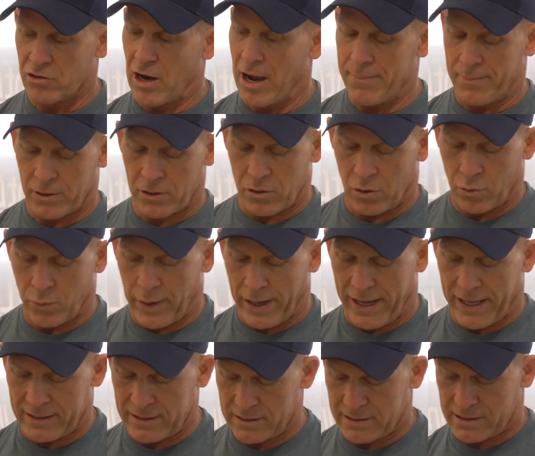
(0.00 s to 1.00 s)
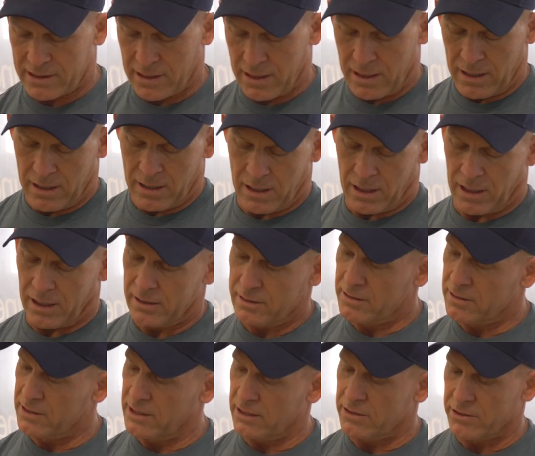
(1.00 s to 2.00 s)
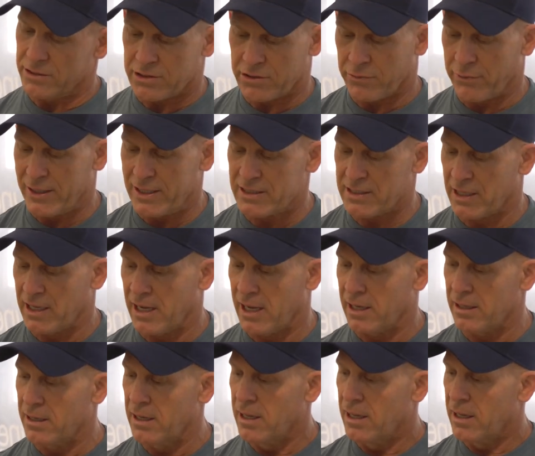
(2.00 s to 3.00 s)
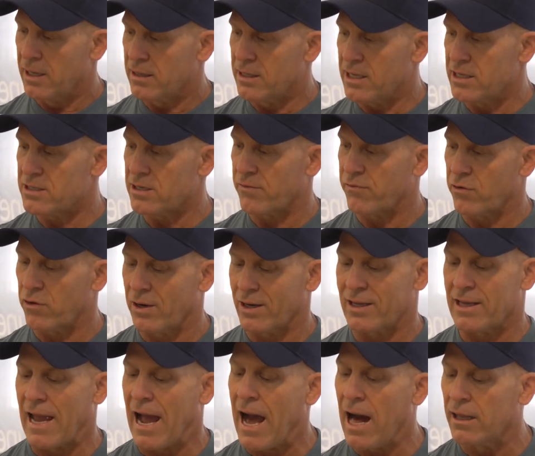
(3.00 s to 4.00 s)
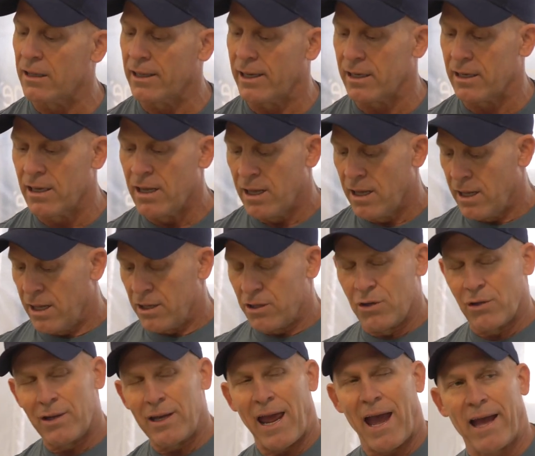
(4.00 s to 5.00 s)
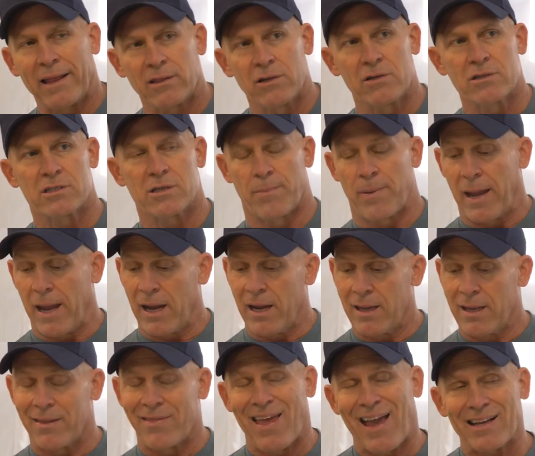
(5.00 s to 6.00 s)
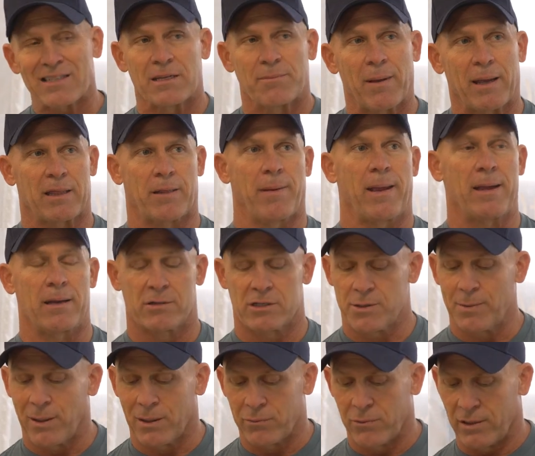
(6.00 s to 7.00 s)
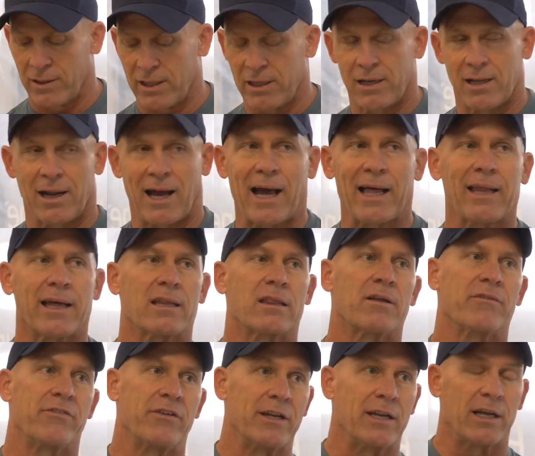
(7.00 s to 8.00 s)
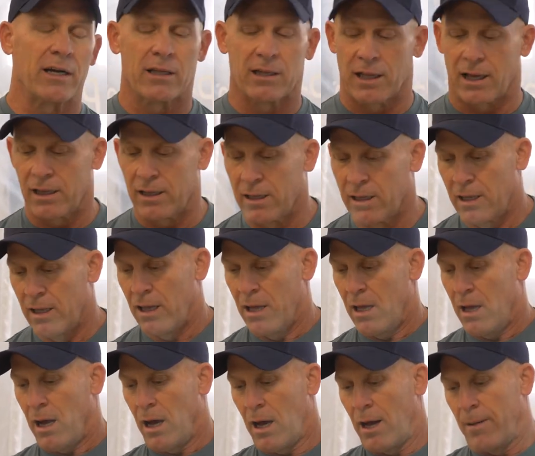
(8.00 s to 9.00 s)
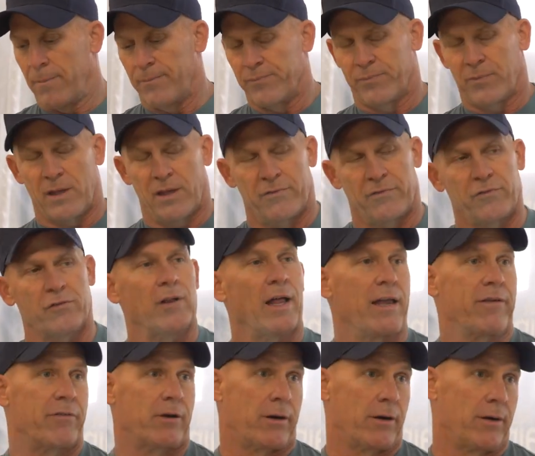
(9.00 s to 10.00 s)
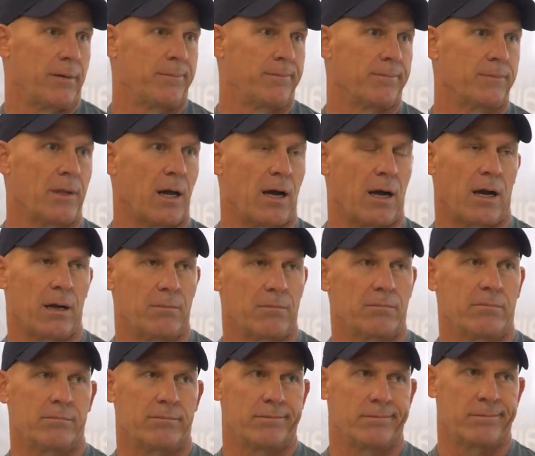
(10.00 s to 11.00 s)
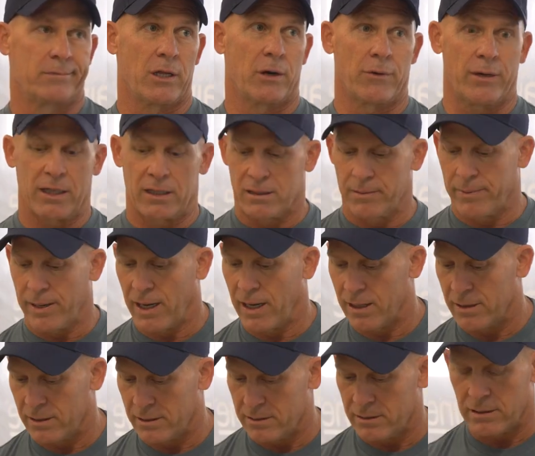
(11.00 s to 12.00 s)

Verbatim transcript: tropical winds, citrus squeeze again. These are for a gallon. You can add those to paint, and they actually make the paint smell really good. I like the vanilla flavor. Don't eat the paint.